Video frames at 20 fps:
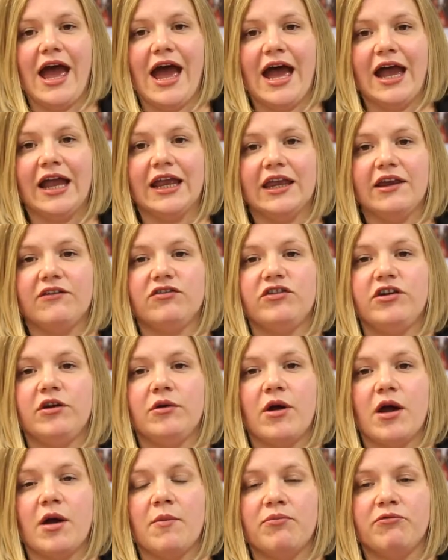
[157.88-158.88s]
and gives
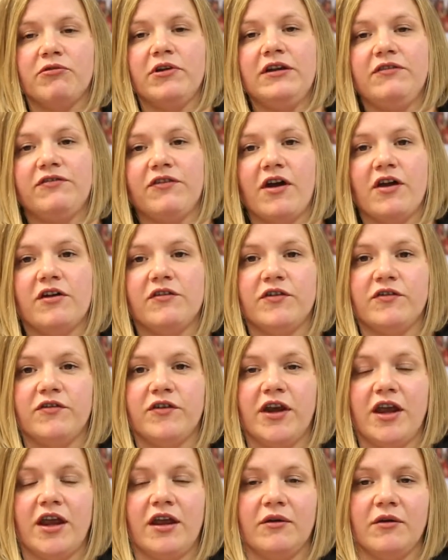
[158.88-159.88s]
you a brief
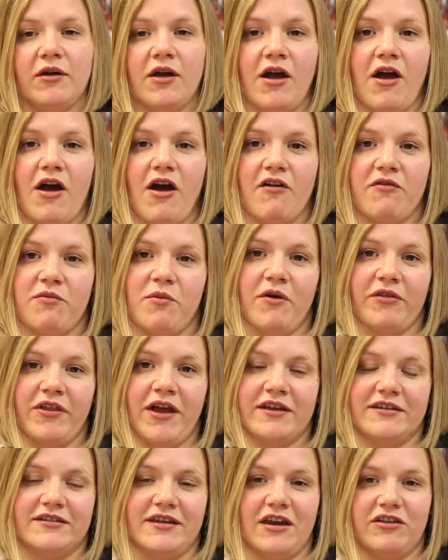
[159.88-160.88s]
overview of what
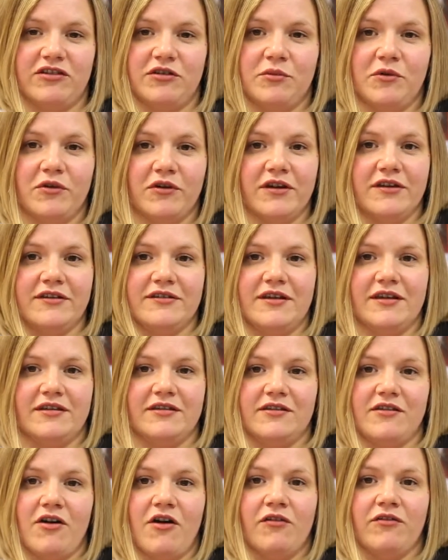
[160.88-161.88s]
that session will
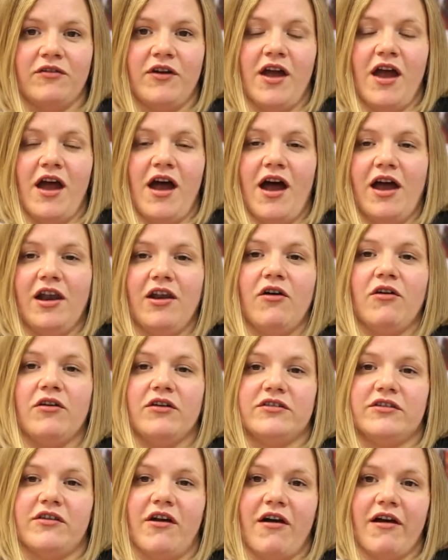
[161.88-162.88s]
consist of,
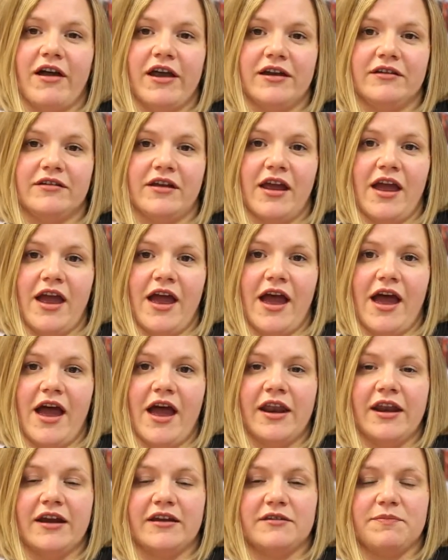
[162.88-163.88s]
alongside
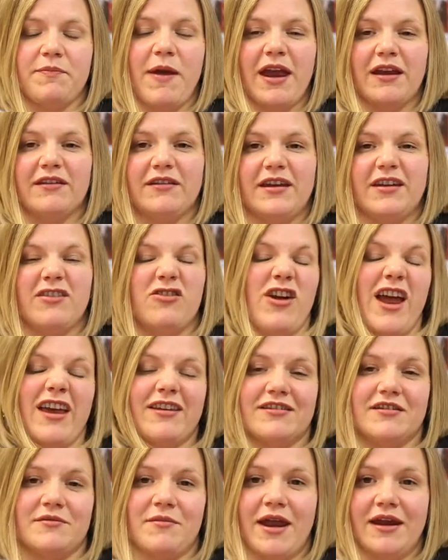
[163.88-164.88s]
an expected or
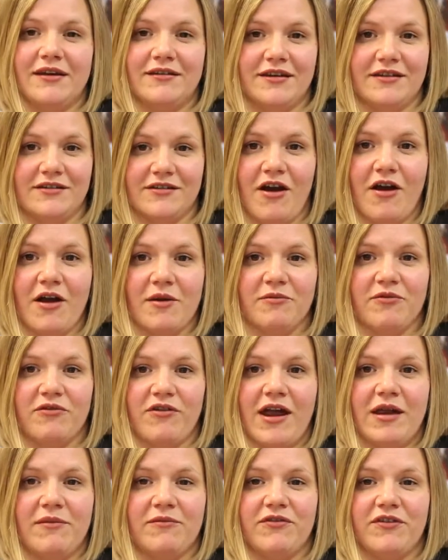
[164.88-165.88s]
estimated time
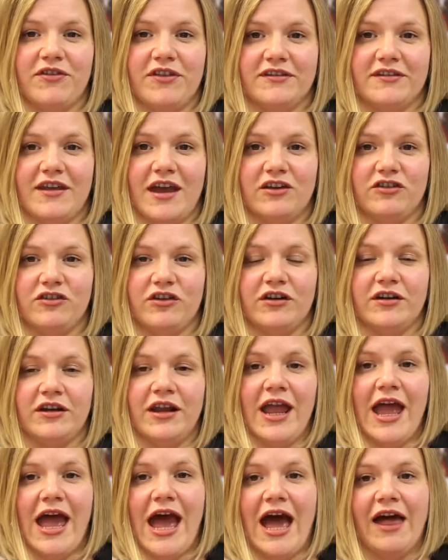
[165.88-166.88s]
frame for the session
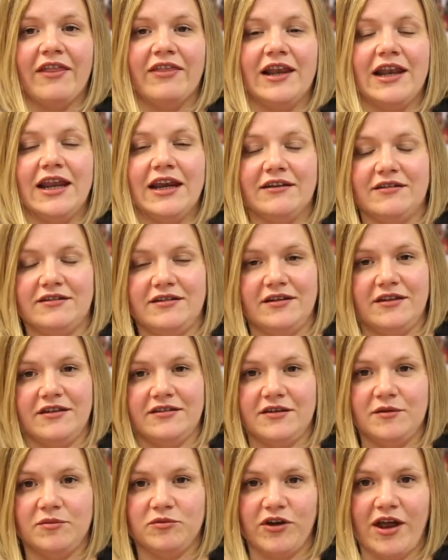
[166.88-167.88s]
and the links to the
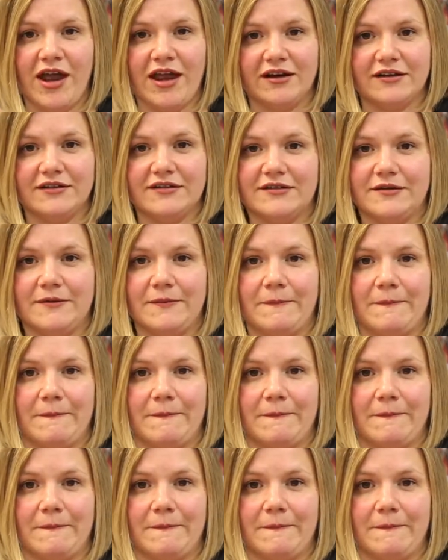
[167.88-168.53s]
subjects.